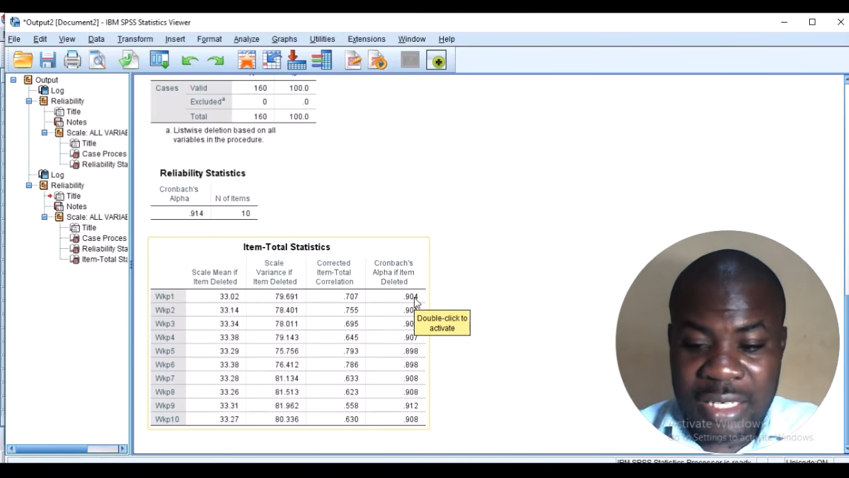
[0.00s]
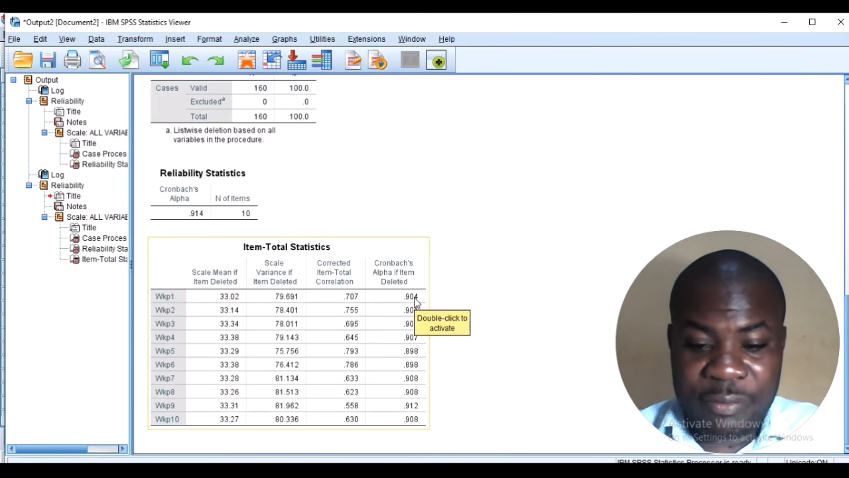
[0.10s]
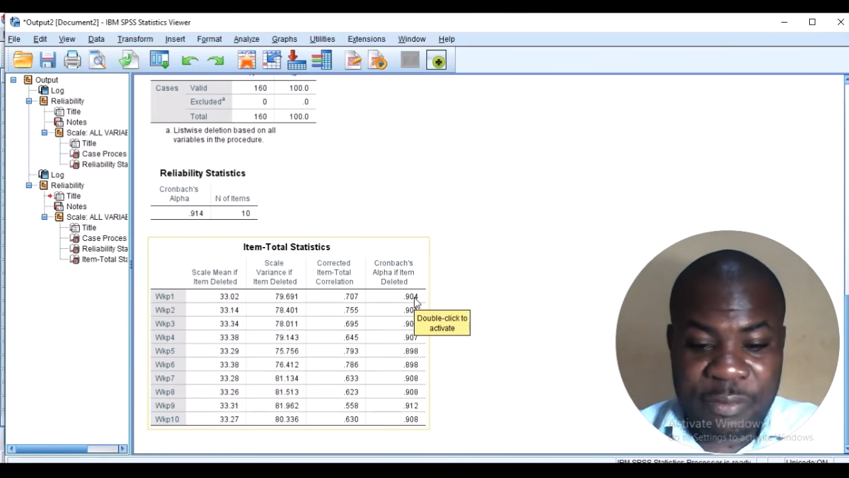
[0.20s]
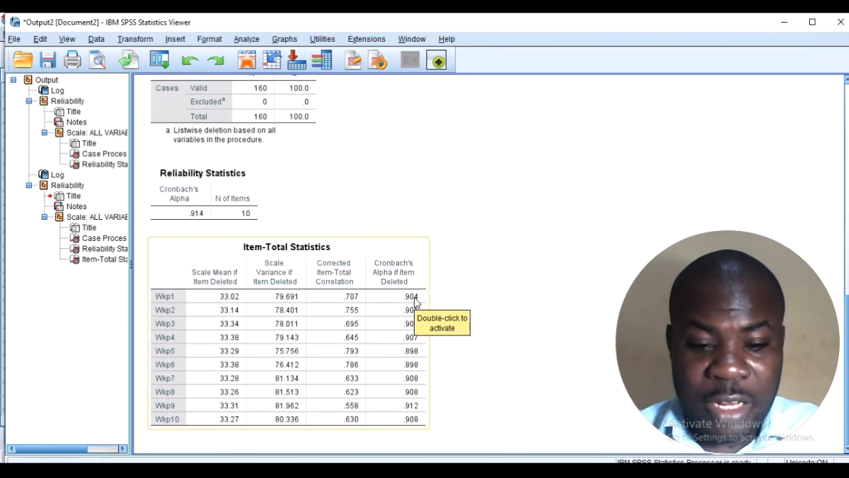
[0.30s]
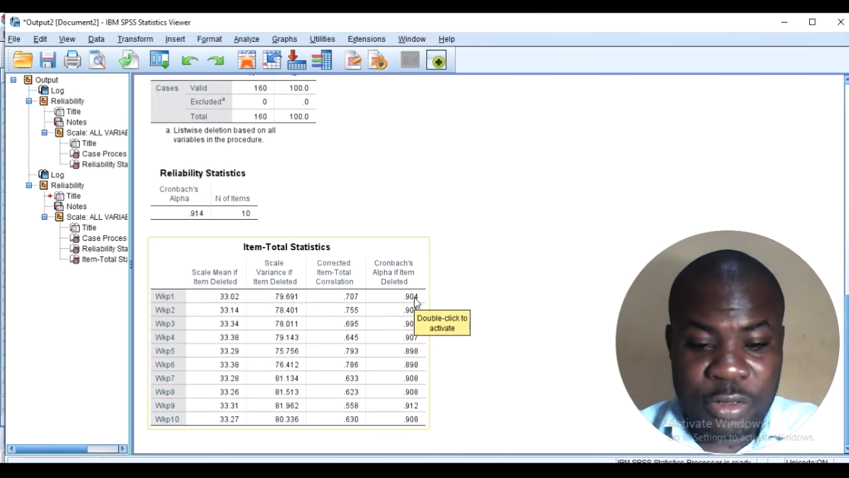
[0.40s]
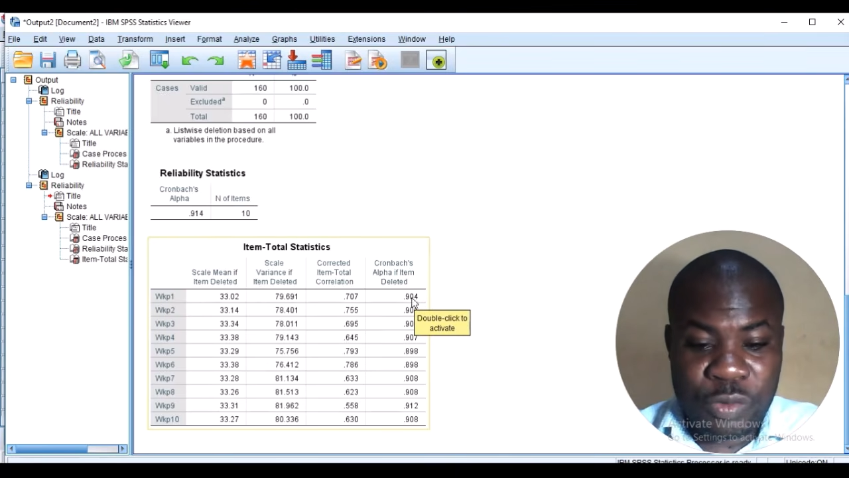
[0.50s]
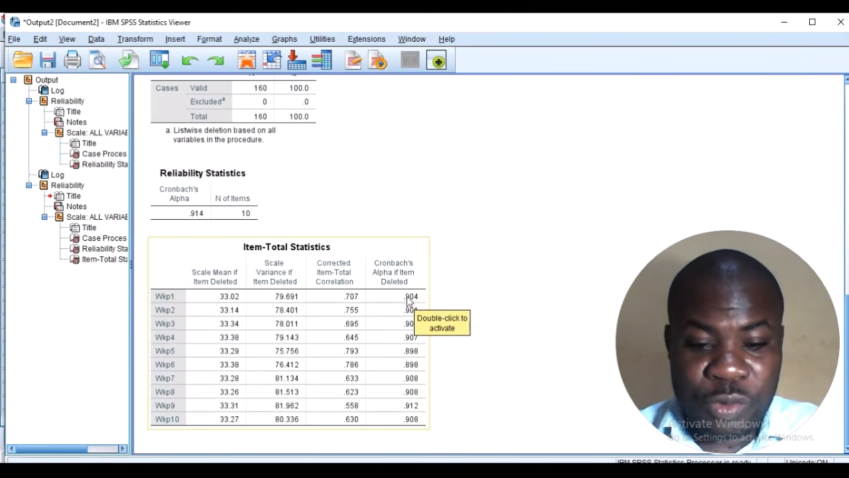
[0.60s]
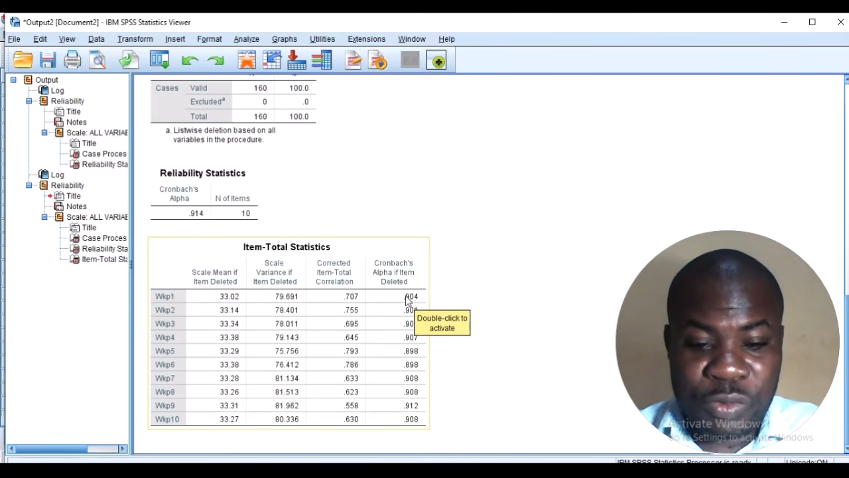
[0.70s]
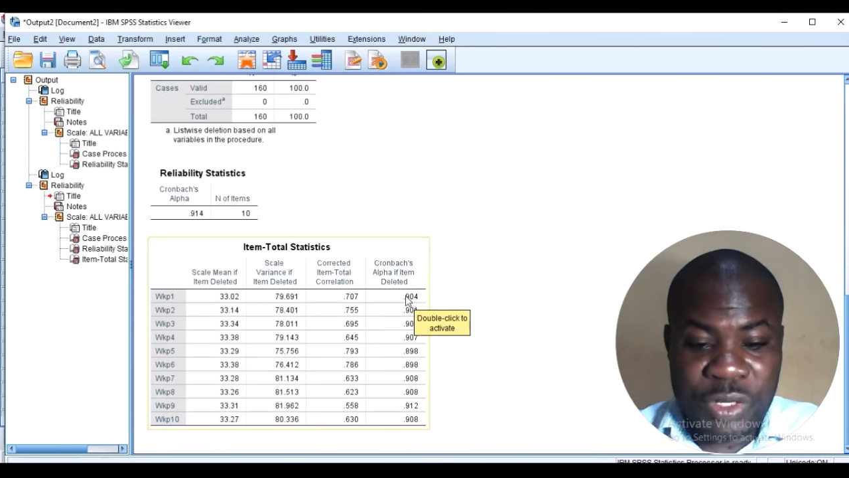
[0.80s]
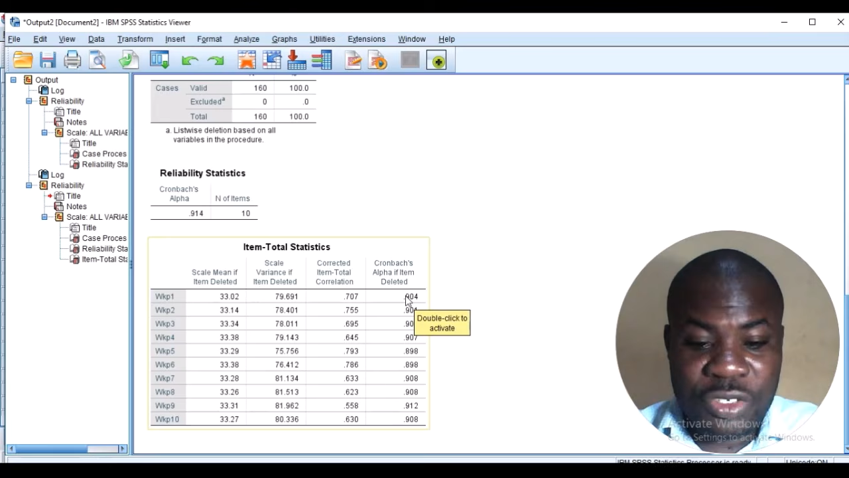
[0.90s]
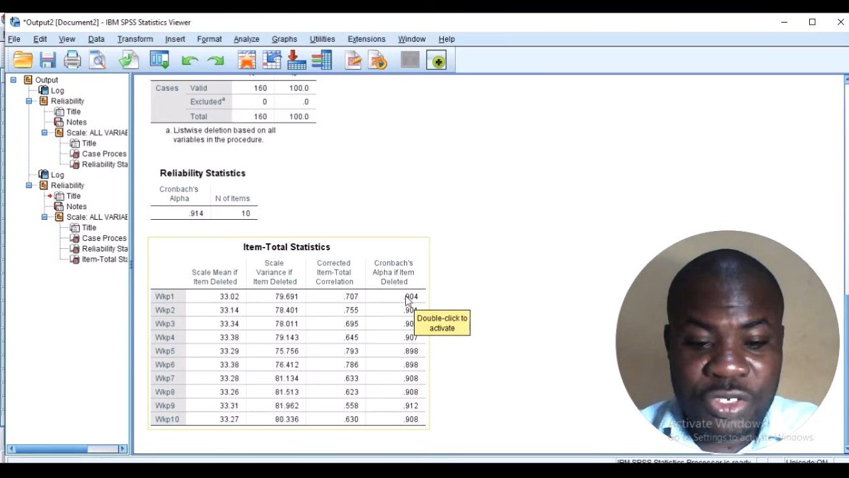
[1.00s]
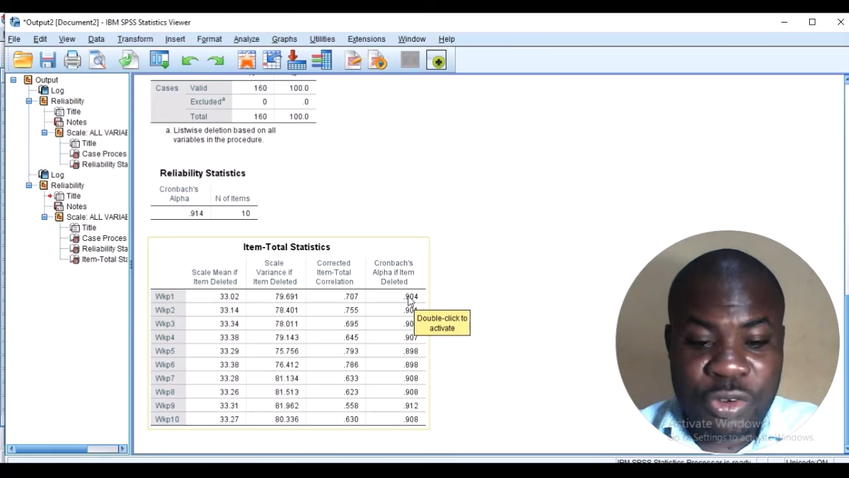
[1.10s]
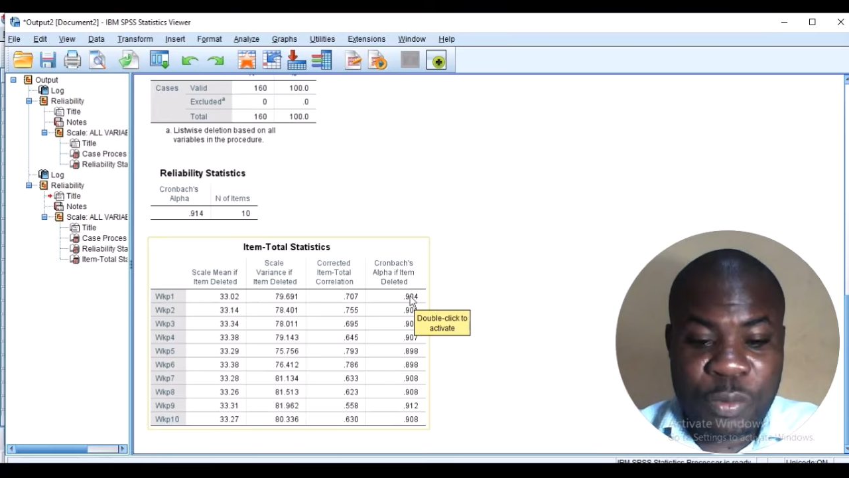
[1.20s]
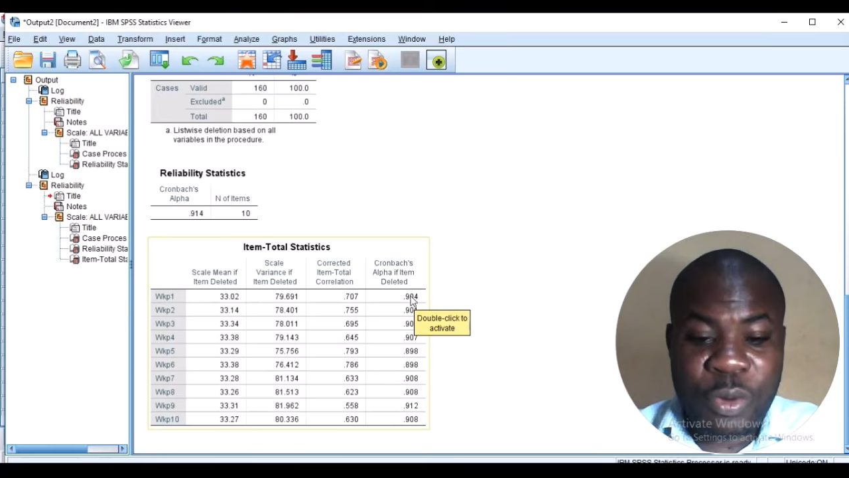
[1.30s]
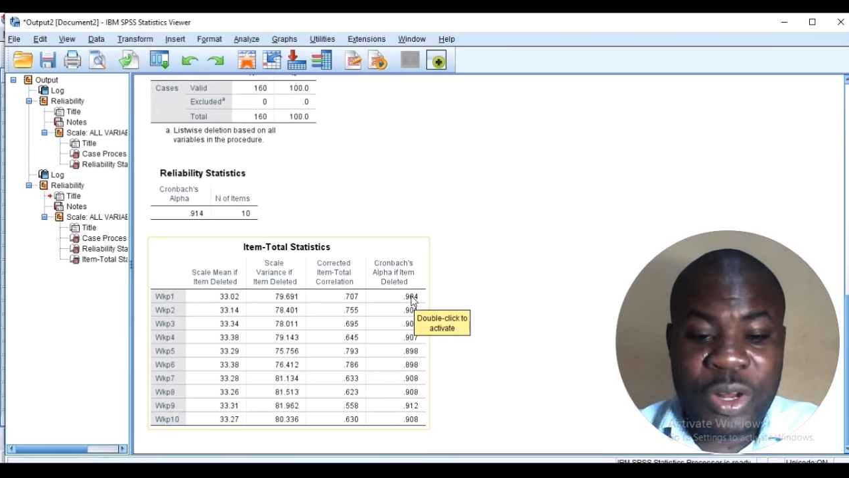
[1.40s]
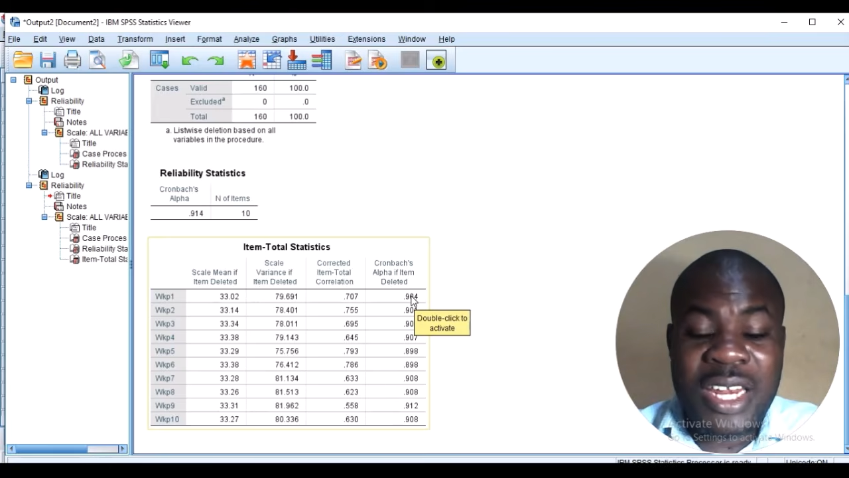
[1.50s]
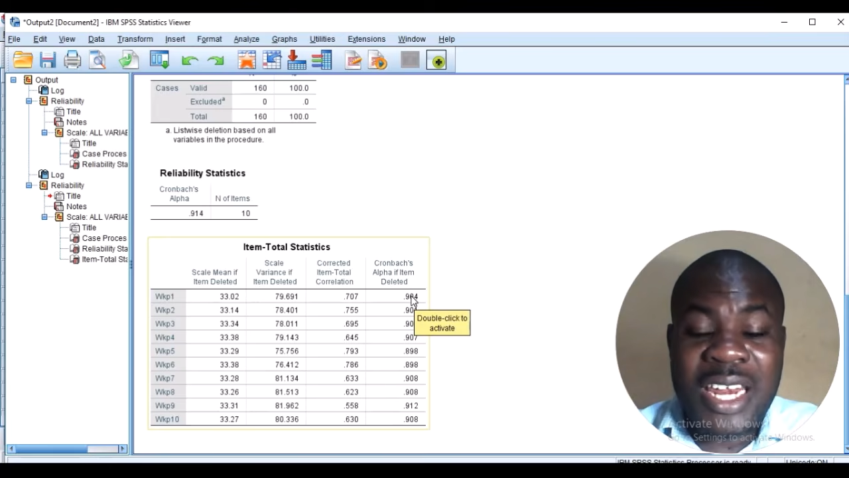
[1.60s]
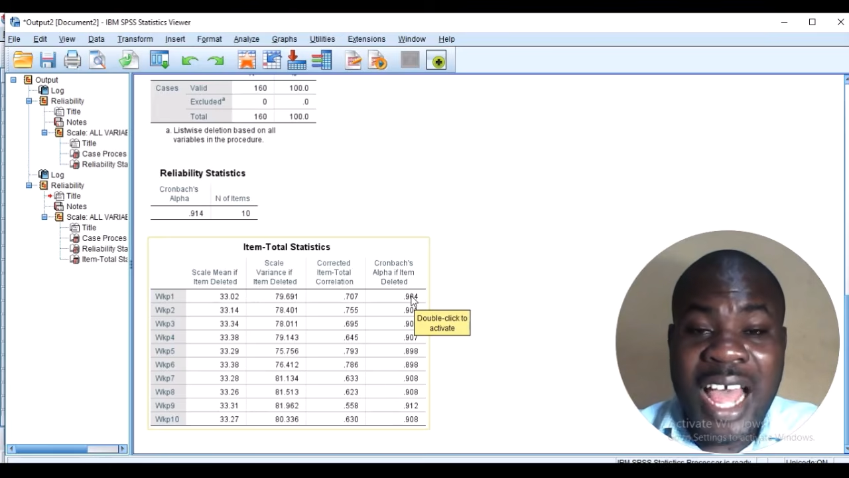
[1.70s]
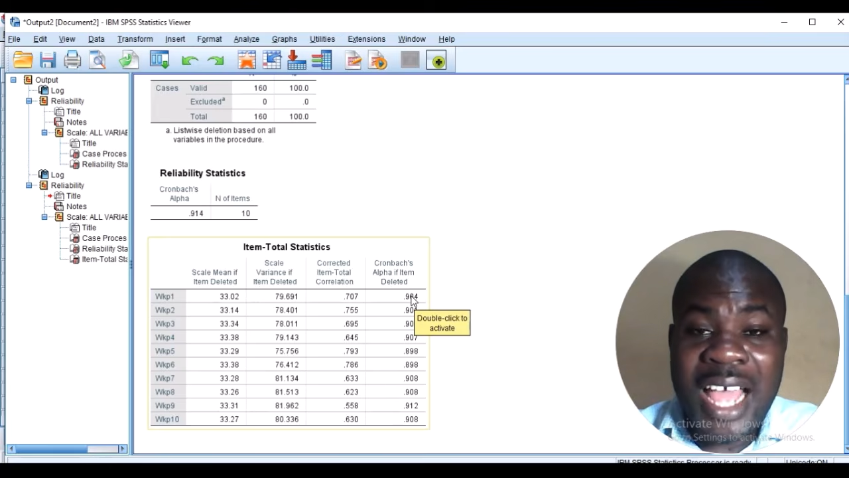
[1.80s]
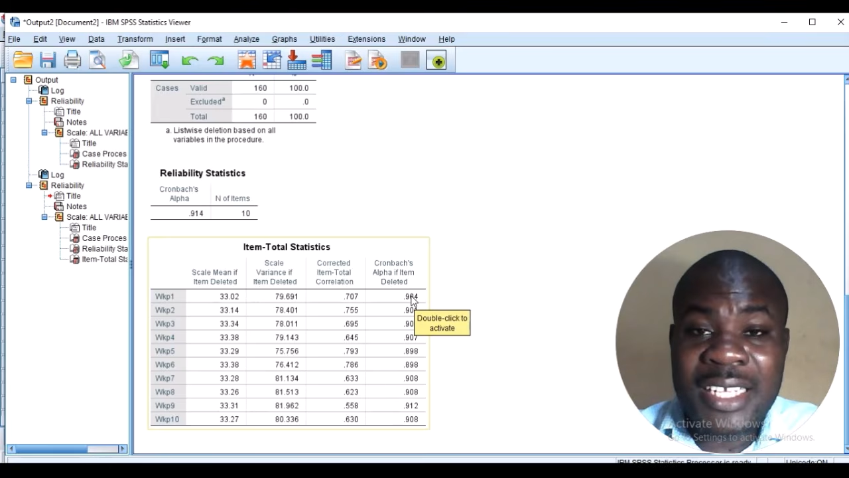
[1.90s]
value will be
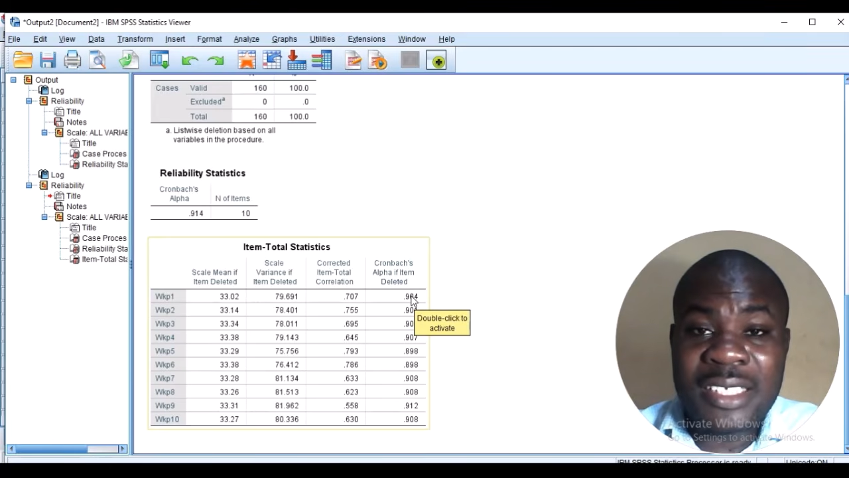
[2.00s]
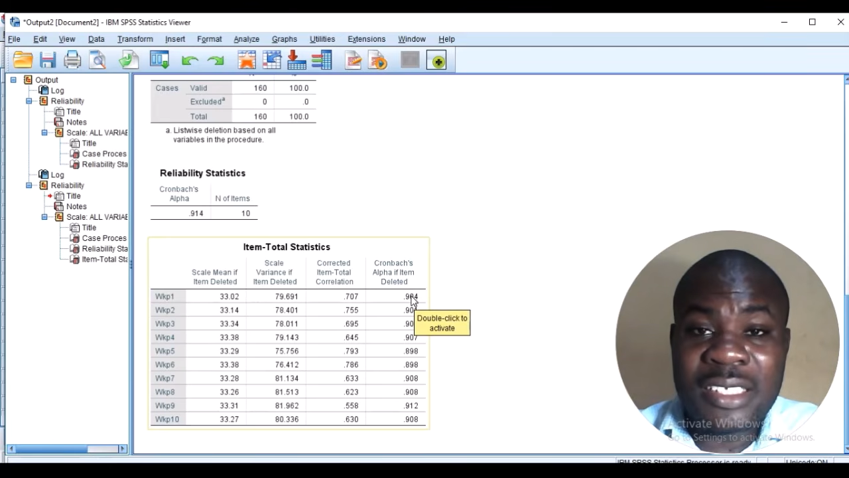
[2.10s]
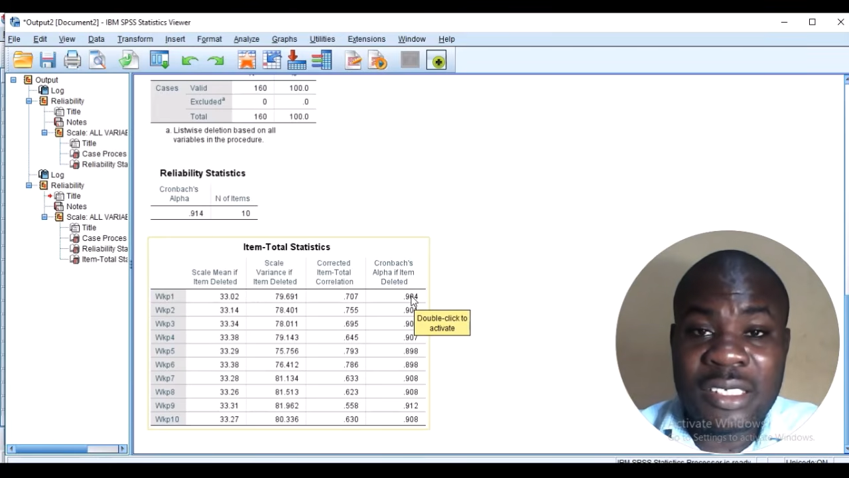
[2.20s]
0.90.